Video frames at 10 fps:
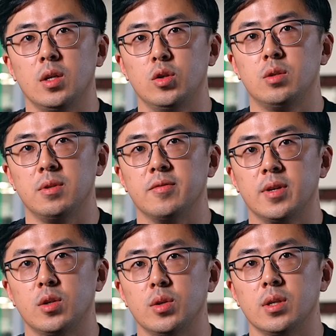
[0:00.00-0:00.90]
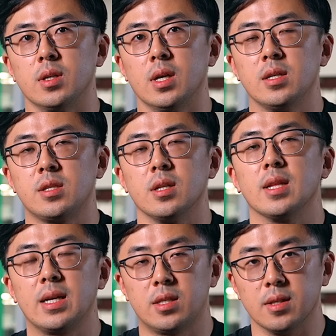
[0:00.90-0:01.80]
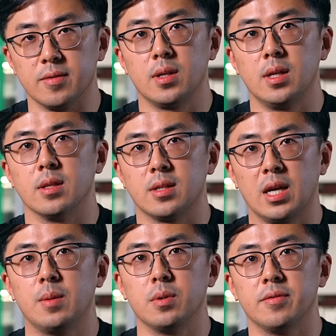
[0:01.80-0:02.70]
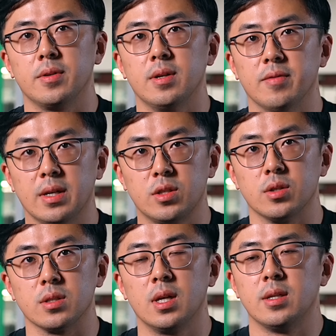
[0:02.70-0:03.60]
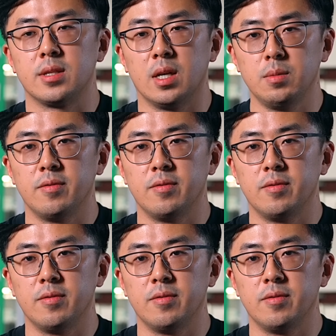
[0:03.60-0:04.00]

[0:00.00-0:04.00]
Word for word: you should be very selective in the type of investors. Some